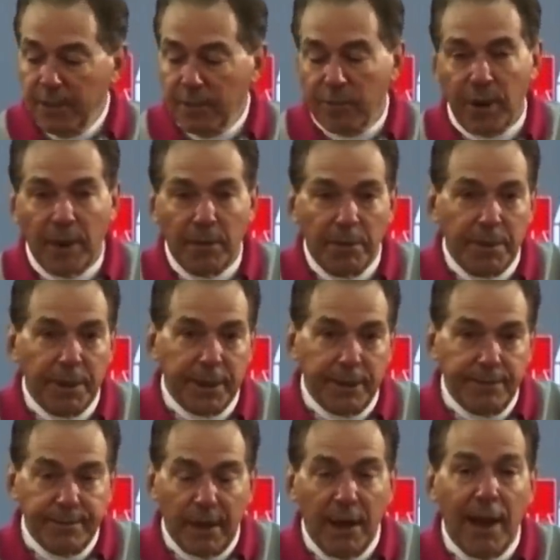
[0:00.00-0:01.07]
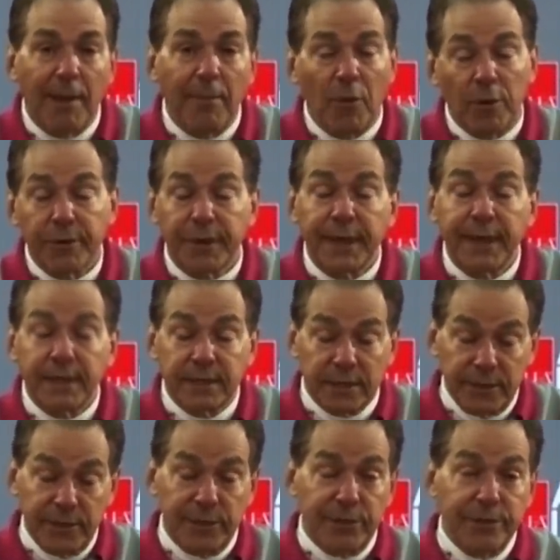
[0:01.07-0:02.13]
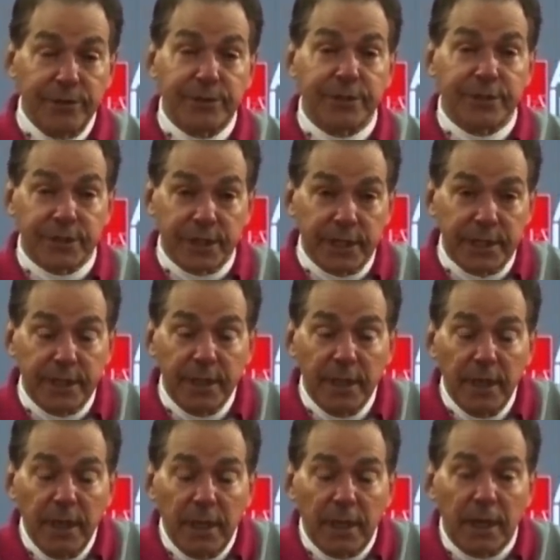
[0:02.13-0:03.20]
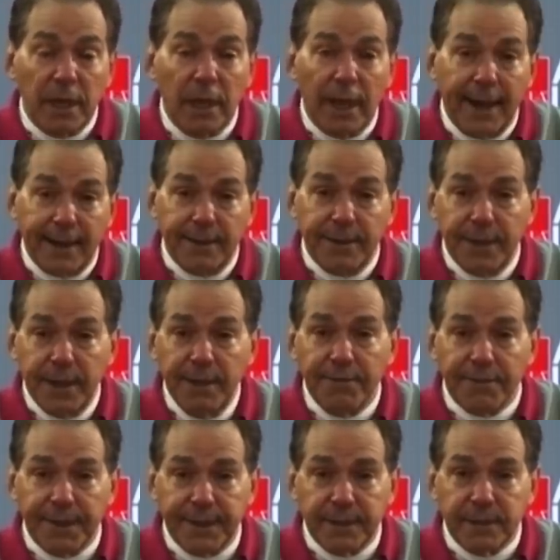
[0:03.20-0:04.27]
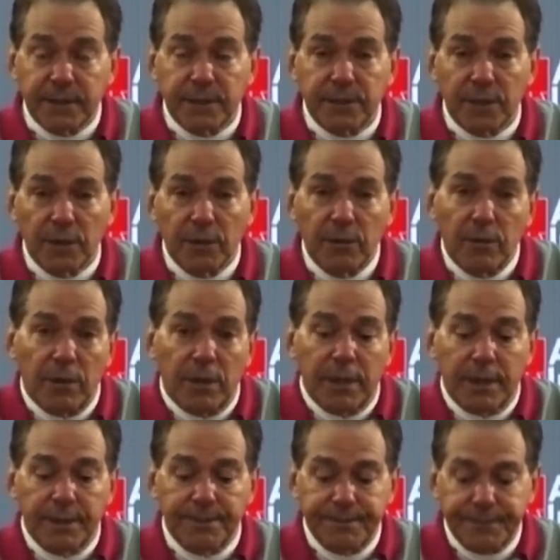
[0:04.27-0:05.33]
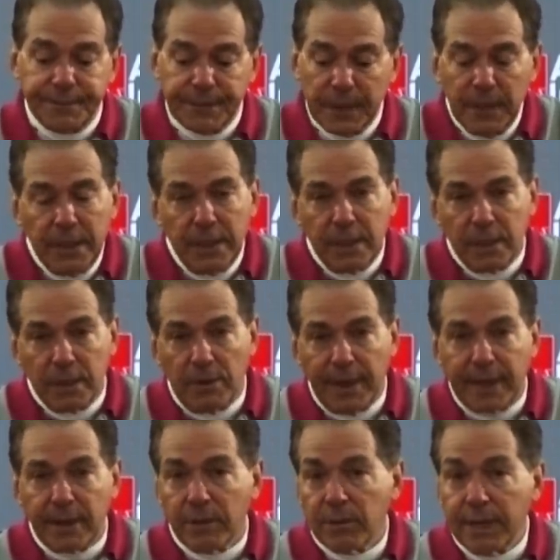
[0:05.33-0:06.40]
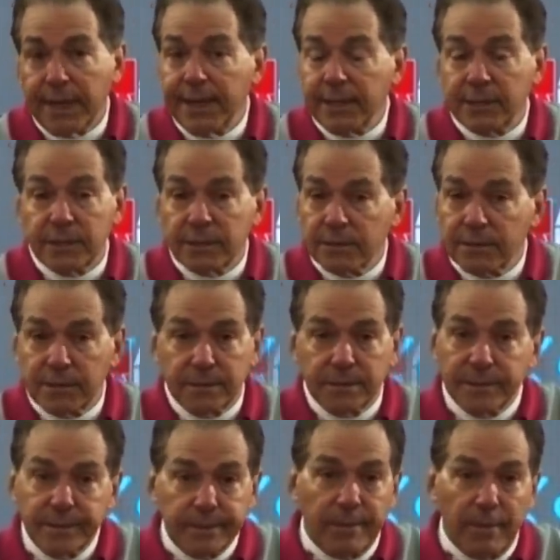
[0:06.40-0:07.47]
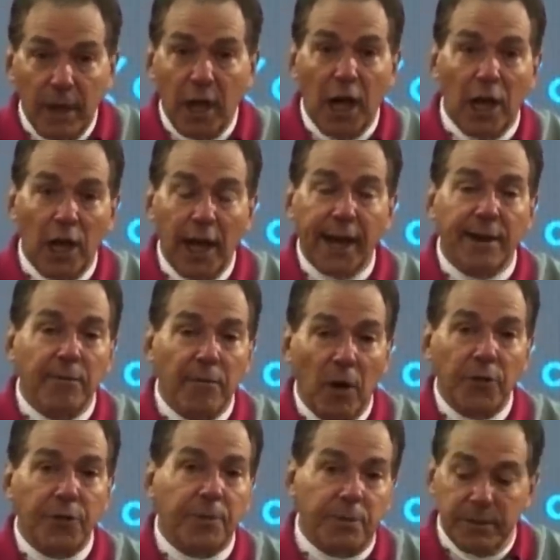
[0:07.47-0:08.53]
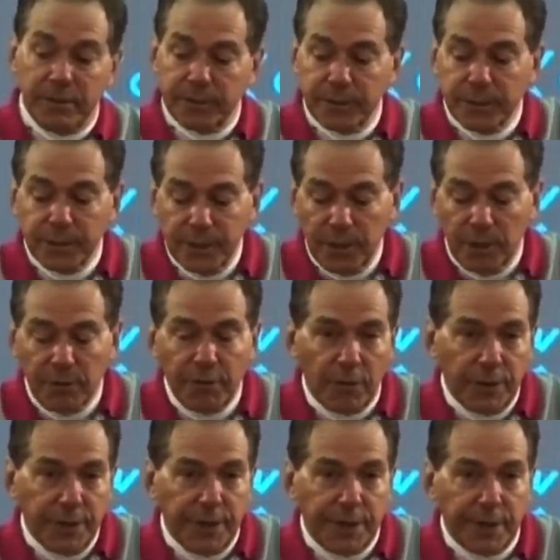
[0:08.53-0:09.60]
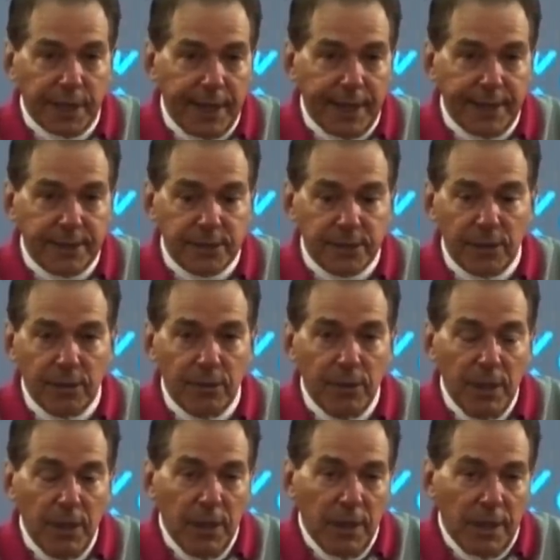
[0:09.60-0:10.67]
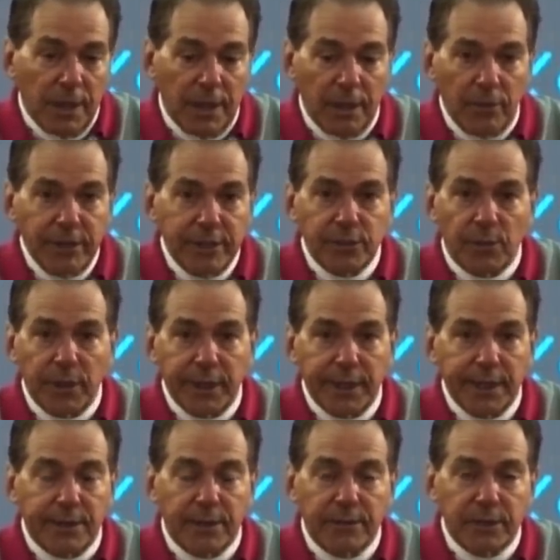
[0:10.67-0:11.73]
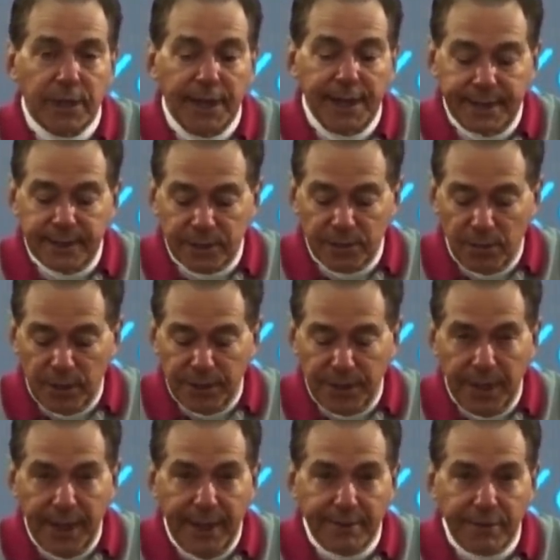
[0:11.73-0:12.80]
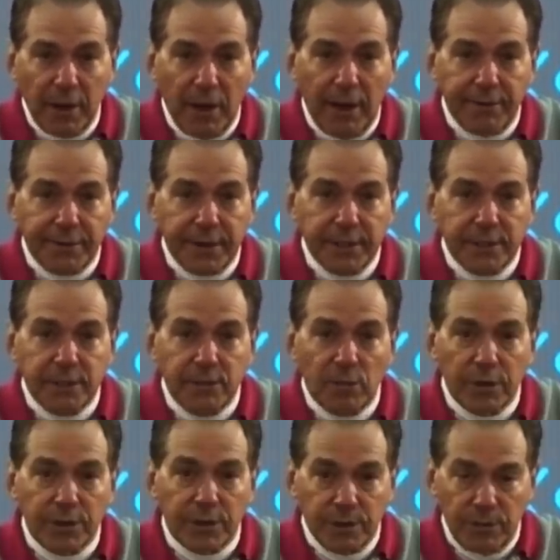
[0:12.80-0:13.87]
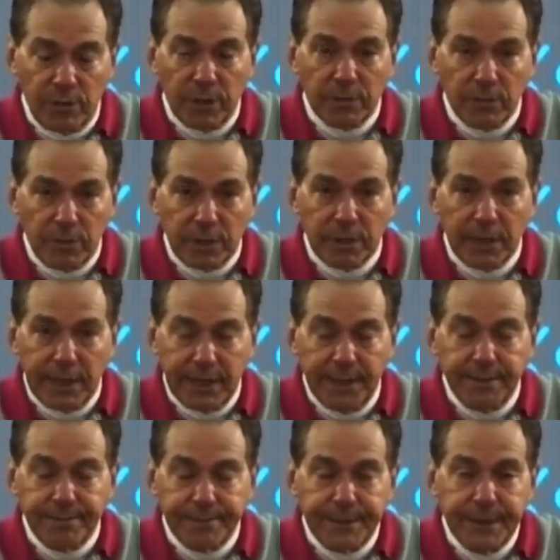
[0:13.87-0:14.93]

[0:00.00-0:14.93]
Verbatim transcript: probably a lot more things than you're used to seeing uh, out of the defense. So, um, you know, that creates a lot of multiples, you know, for young guys. So uh, we just want to get those guys to where they have confidence in what the, what what they